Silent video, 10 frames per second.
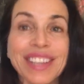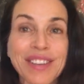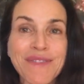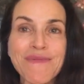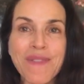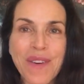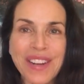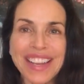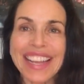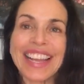Good
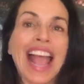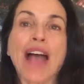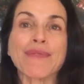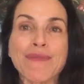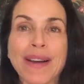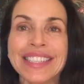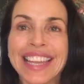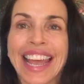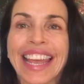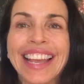morning. Happy
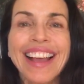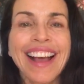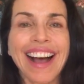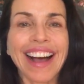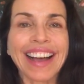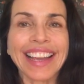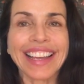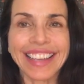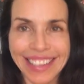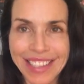Monday.
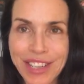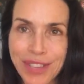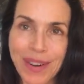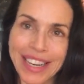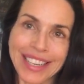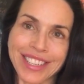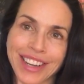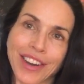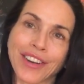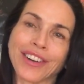I just wanted to
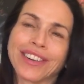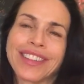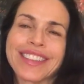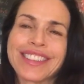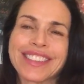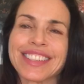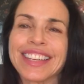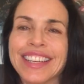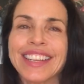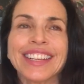share this
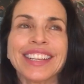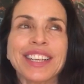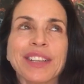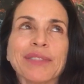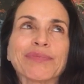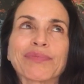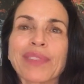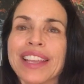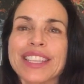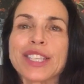
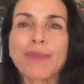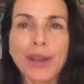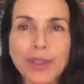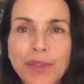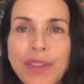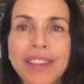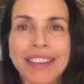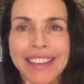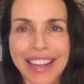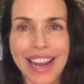special
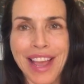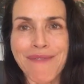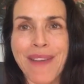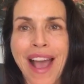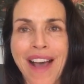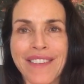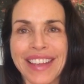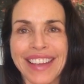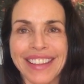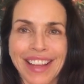feeling that I'm
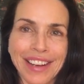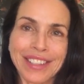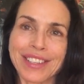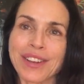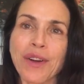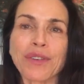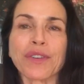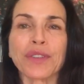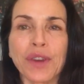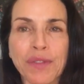having that is an
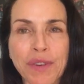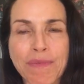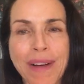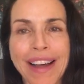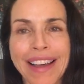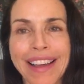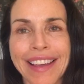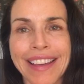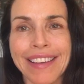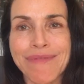overflow from
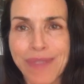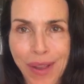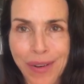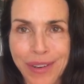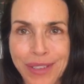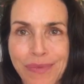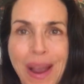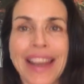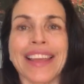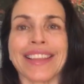my brother's
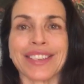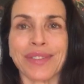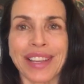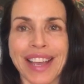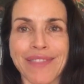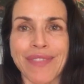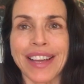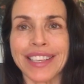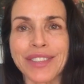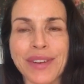wedding this weekend.
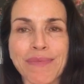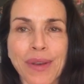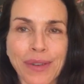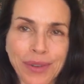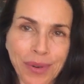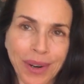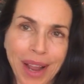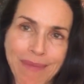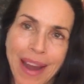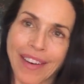My twin brother Tor
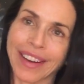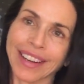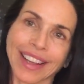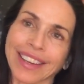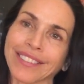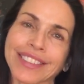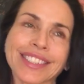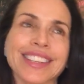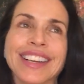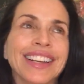got married, and it was